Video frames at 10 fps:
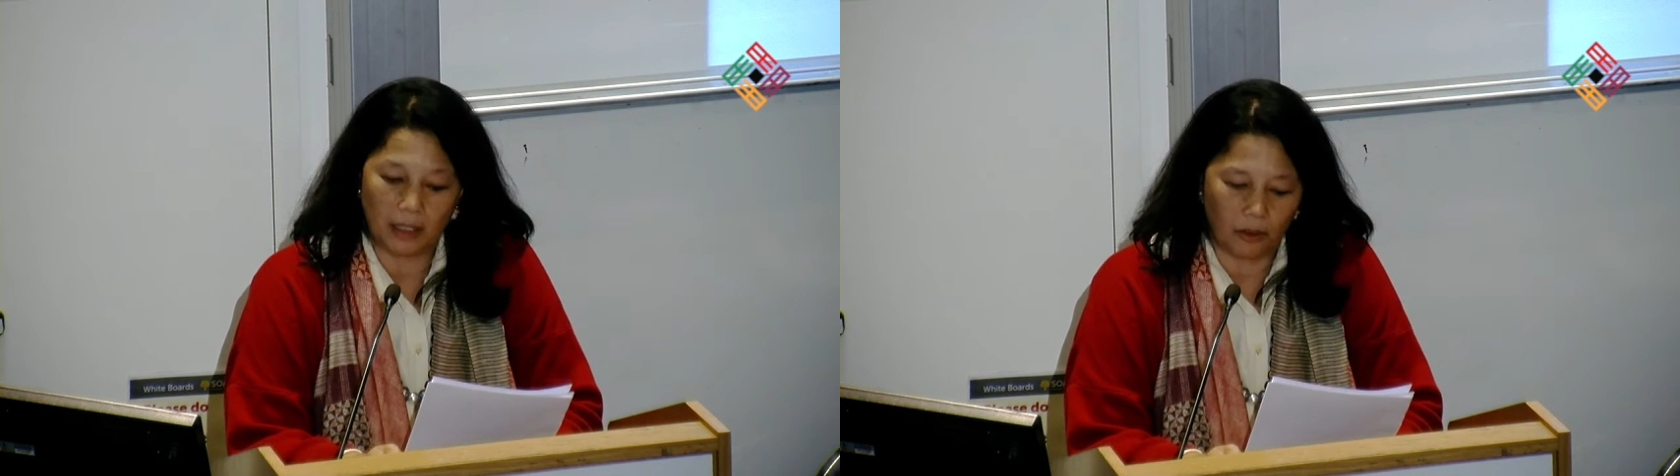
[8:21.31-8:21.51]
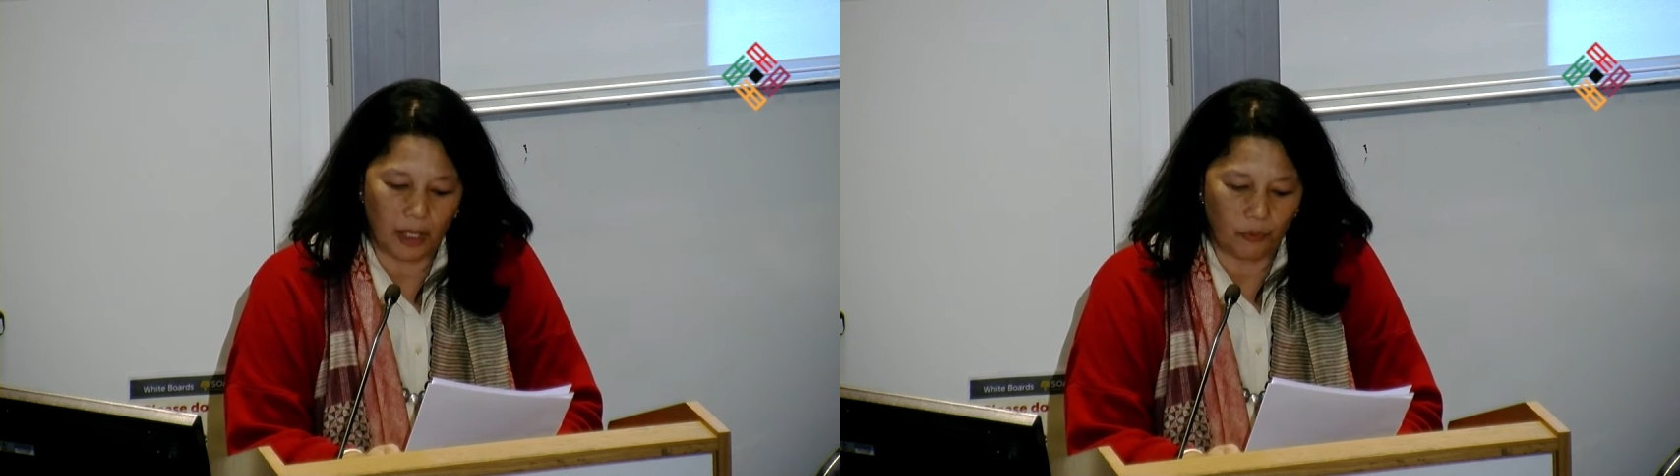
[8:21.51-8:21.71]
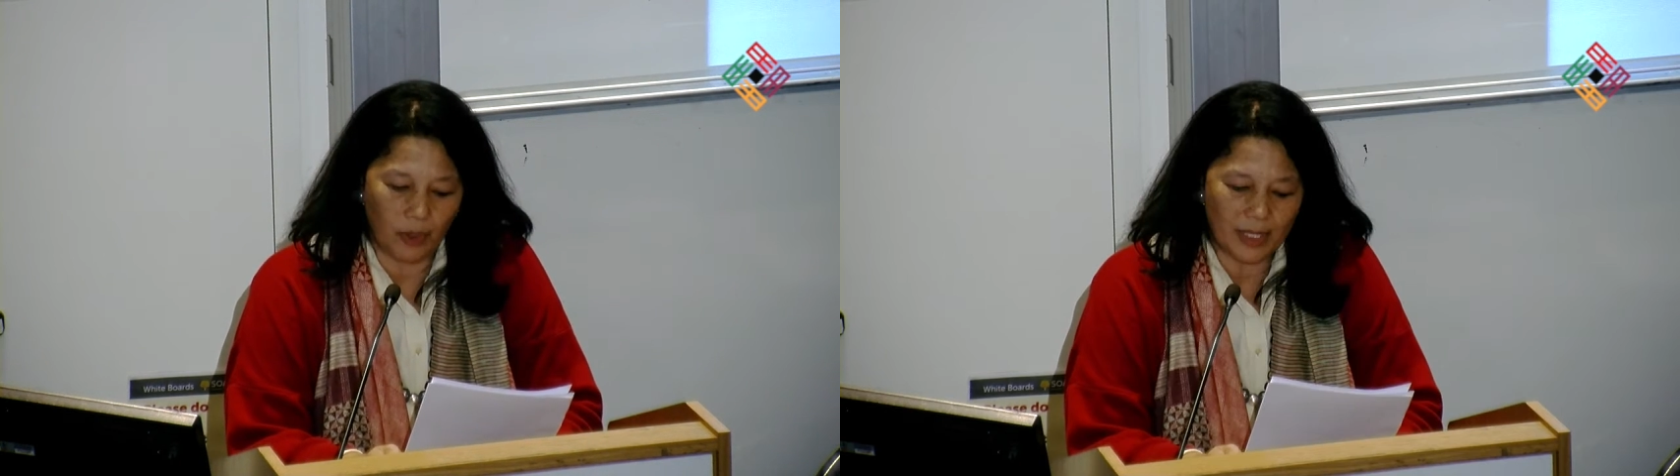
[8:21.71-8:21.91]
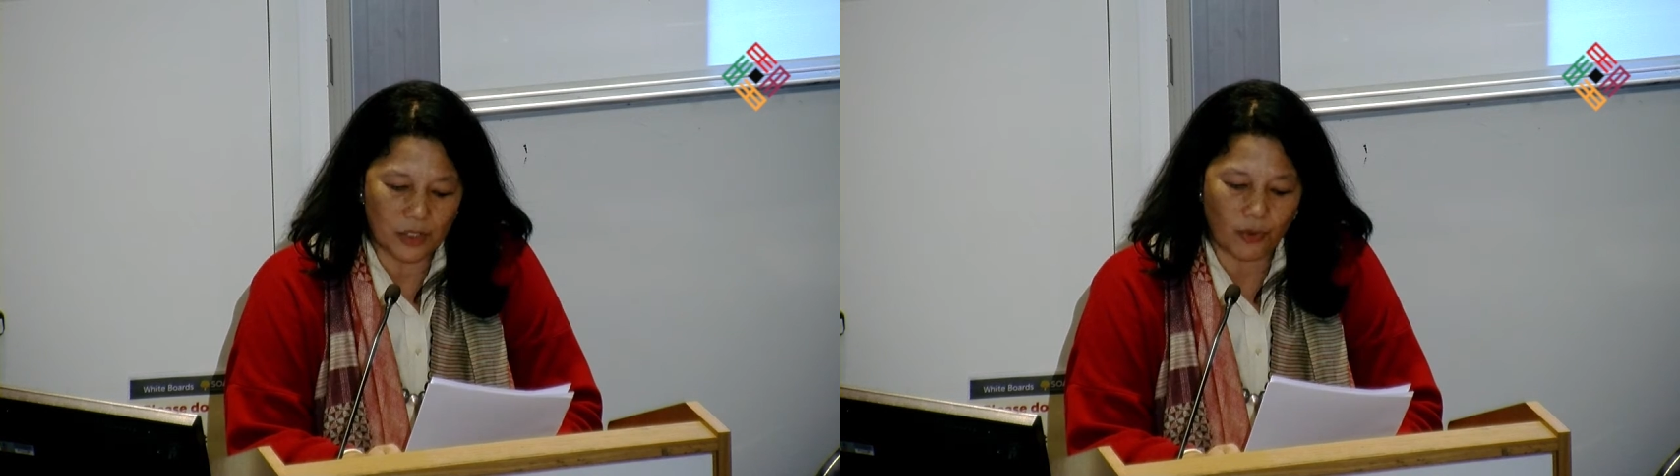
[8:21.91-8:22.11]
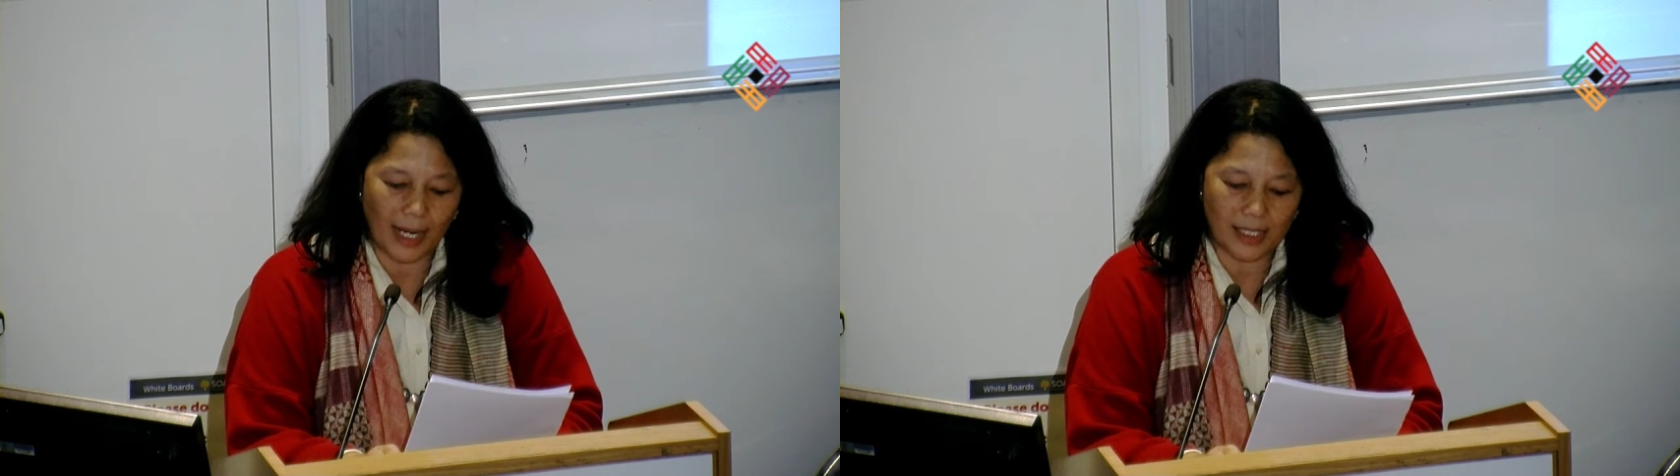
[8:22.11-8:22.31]
law and
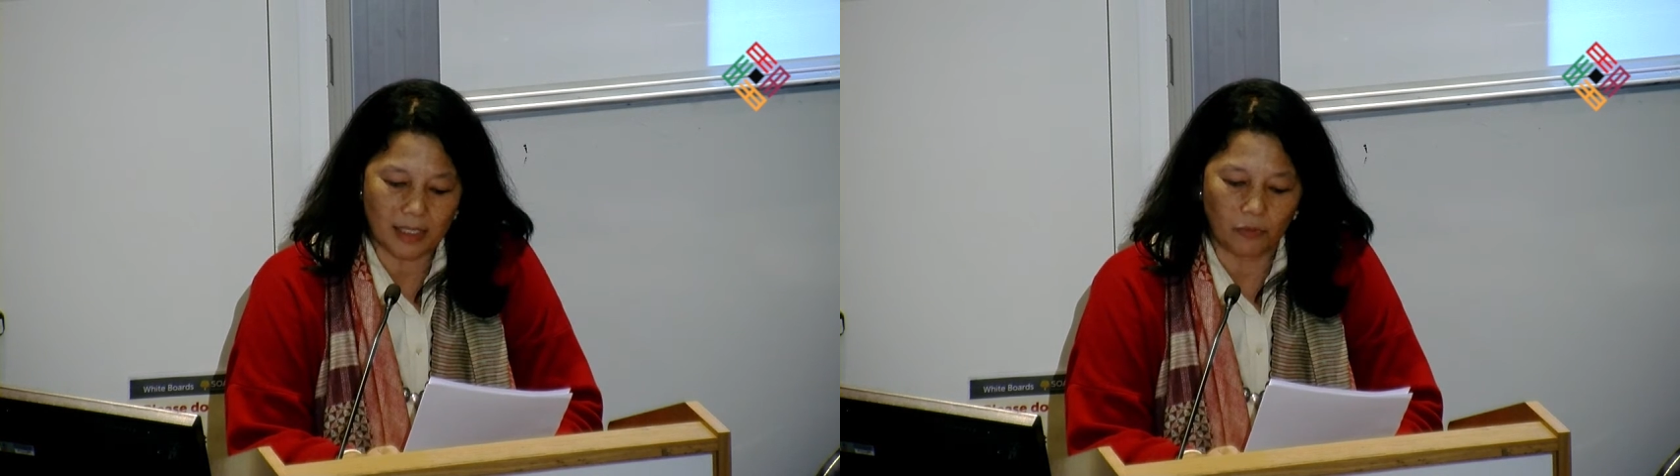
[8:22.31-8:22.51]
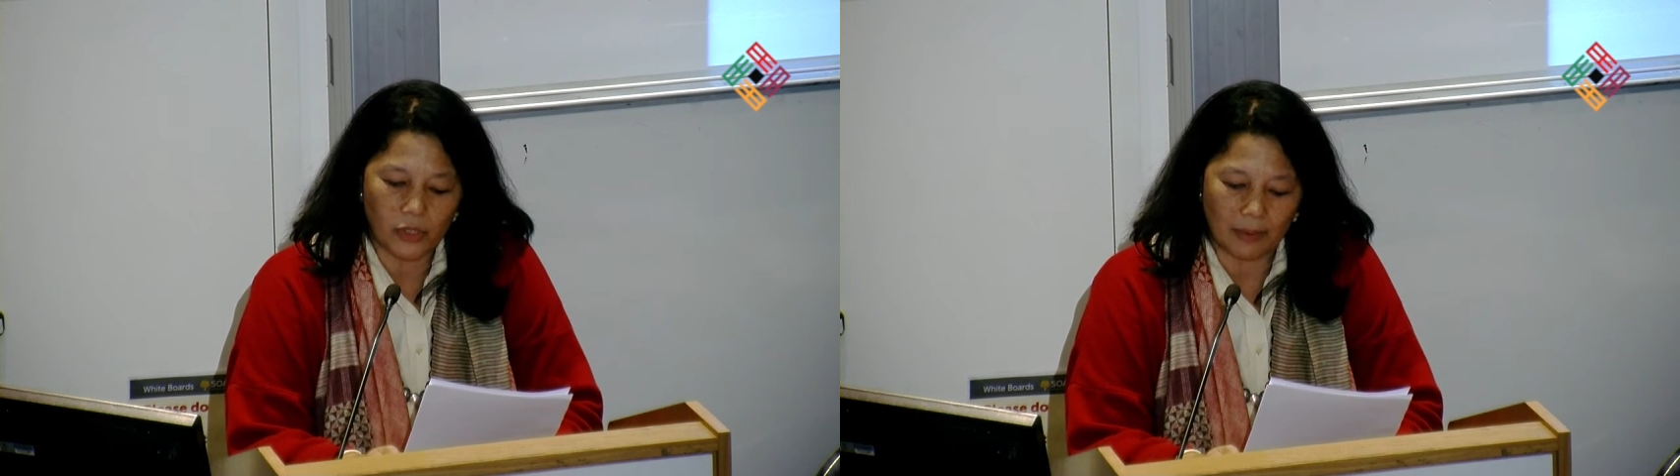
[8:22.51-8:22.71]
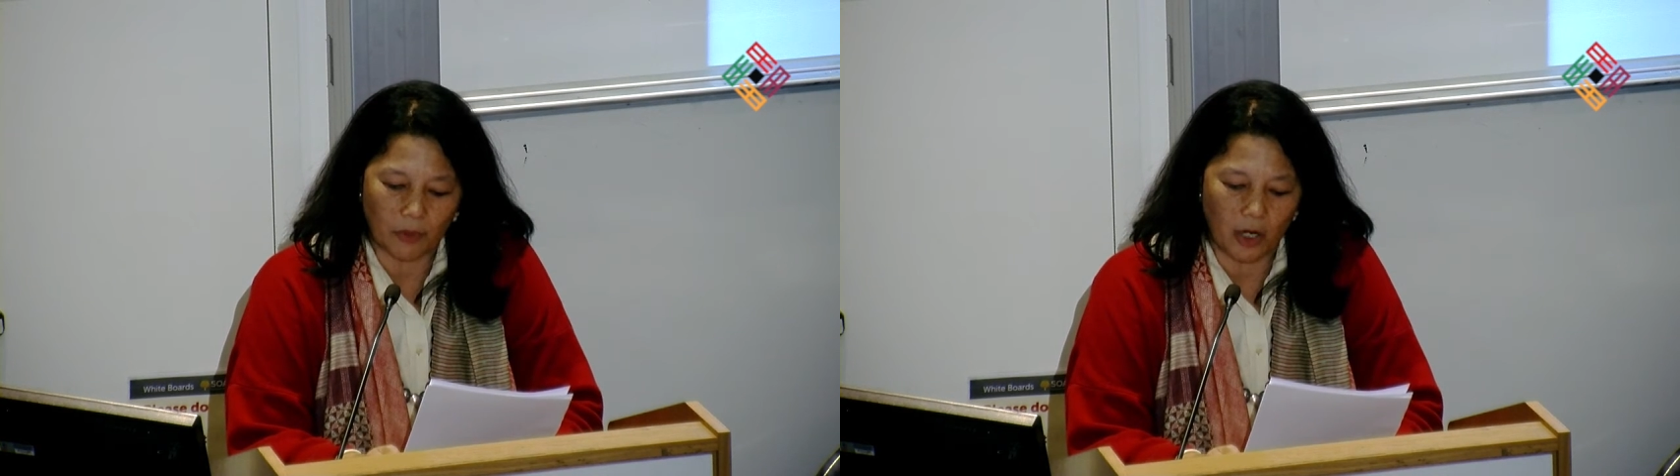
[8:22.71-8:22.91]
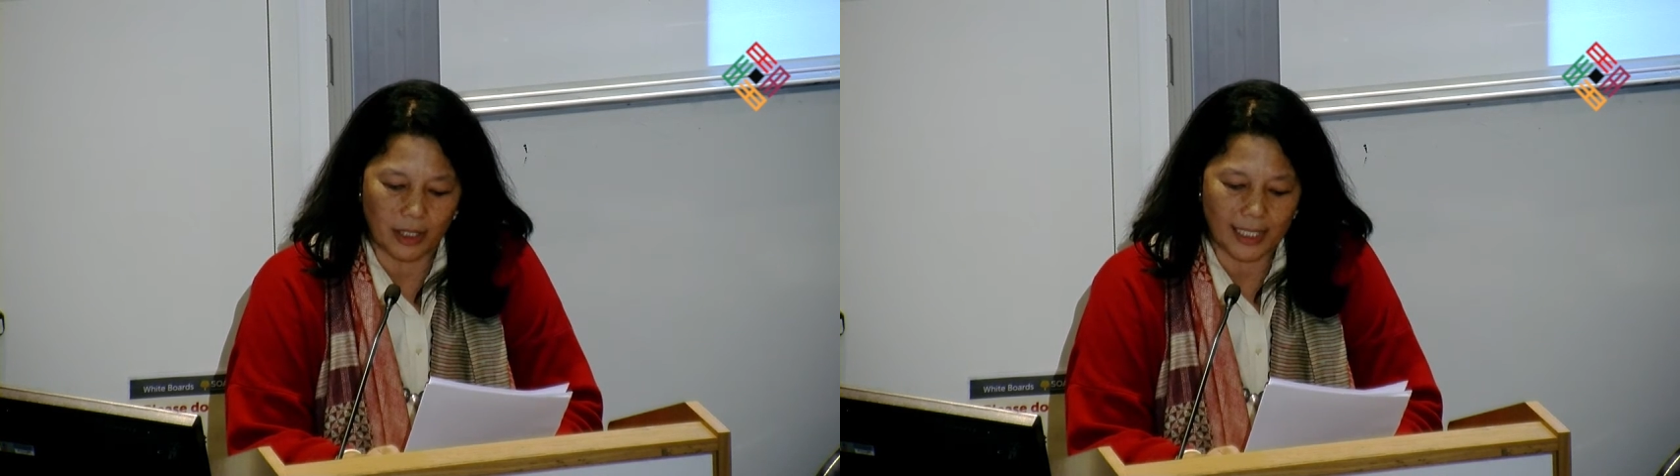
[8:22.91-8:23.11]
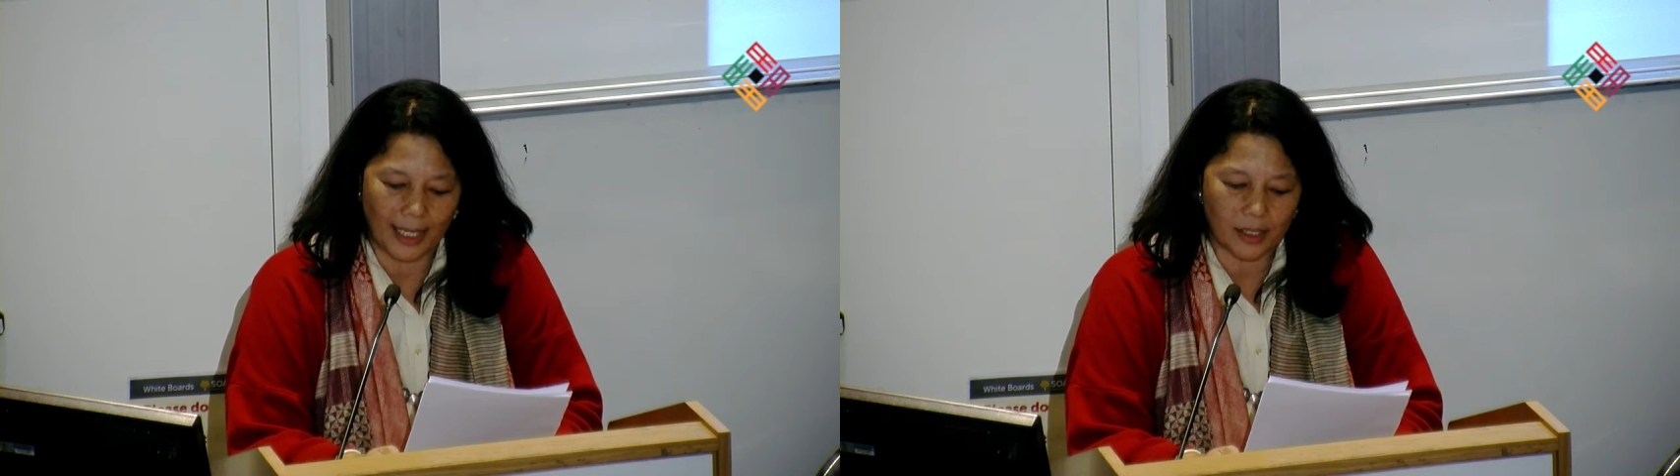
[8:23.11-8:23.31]
women's rights in Muslim
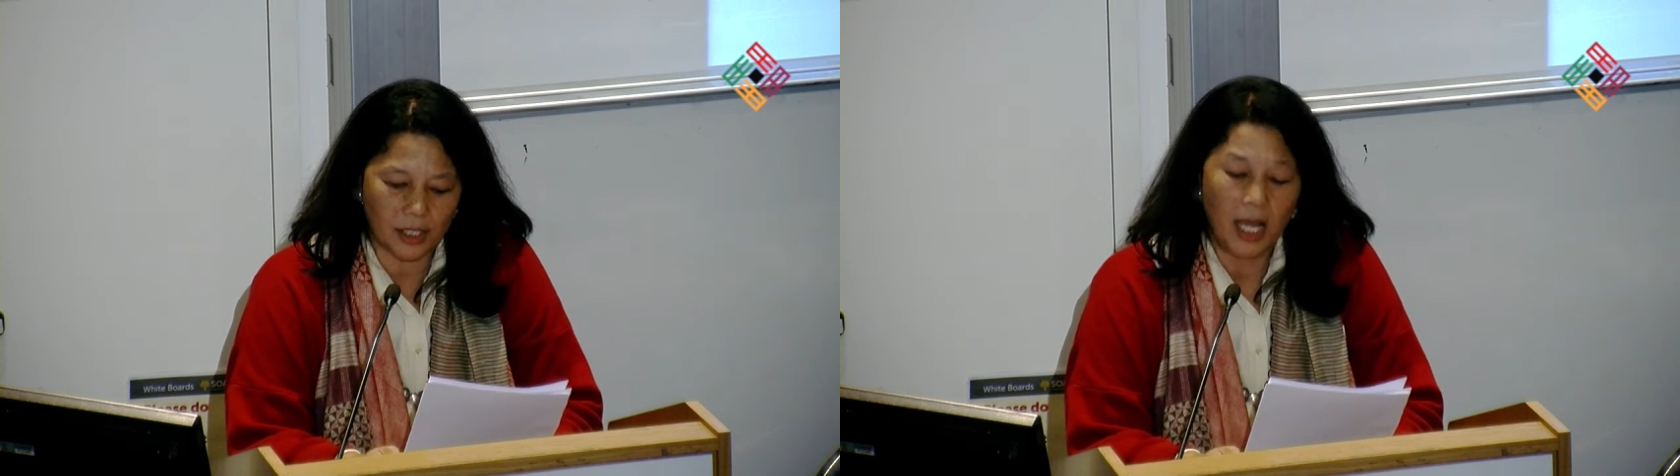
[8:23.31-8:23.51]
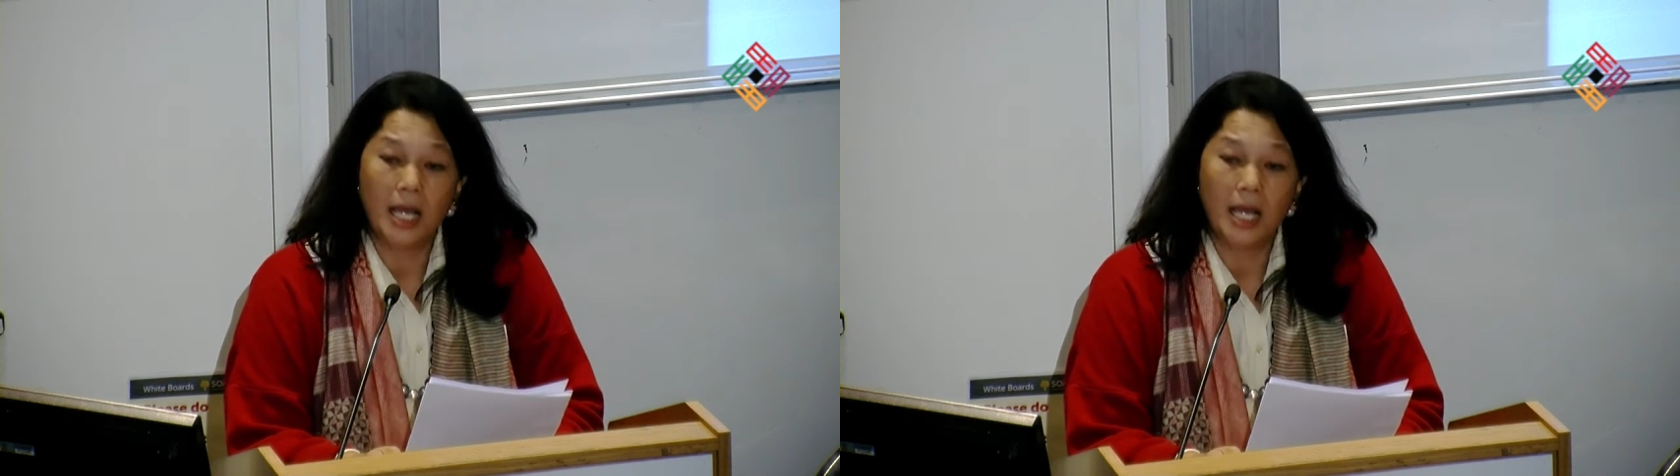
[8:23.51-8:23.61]
contexts